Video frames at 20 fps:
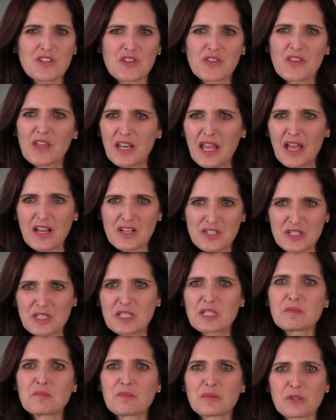so they'd
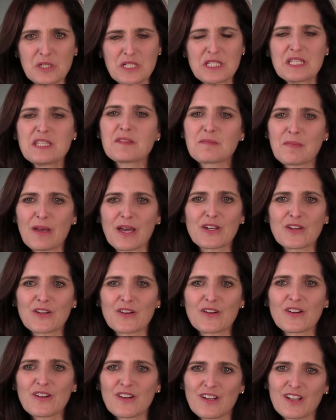actually breathe
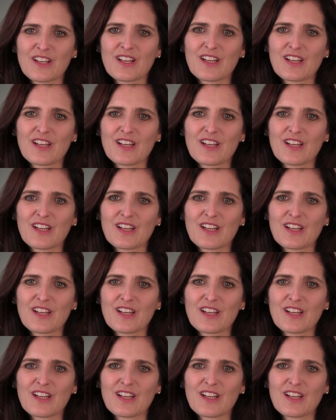better,